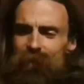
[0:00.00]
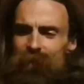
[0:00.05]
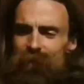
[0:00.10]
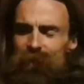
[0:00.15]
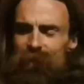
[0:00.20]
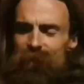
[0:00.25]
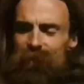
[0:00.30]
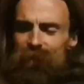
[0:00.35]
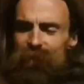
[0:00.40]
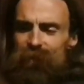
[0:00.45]

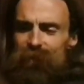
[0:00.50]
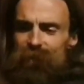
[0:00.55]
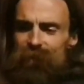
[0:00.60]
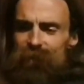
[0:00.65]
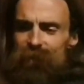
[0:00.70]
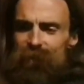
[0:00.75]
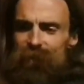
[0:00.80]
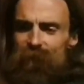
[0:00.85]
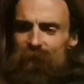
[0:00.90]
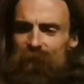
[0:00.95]

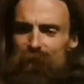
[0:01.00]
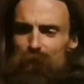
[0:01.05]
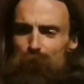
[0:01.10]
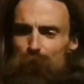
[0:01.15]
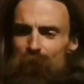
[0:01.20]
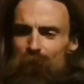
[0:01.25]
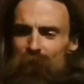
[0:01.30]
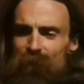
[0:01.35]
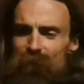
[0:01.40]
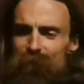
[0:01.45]
these
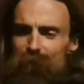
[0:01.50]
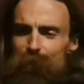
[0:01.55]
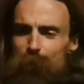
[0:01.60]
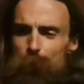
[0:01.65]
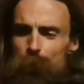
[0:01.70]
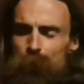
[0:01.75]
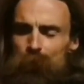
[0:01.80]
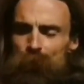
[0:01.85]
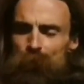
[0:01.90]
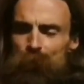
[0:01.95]
aspects,
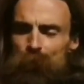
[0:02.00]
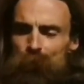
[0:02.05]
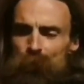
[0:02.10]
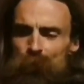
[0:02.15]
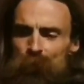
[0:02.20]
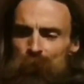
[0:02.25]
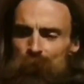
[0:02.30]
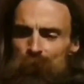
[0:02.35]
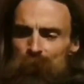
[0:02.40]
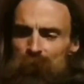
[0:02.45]

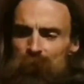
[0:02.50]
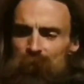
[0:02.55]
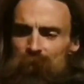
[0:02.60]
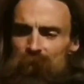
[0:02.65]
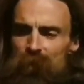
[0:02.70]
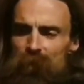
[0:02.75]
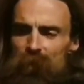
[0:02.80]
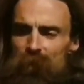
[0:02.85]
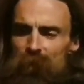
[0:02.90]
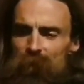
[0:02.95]

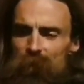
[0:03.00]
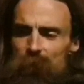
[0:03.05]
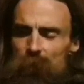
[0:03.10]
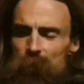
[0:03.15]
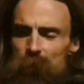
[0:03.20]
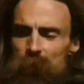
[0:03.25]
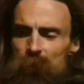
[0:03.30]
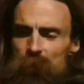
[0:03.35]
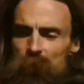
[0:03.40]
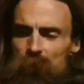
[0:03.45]

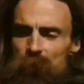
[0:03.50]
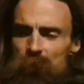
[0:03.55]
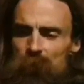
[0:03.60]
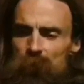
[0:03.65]
the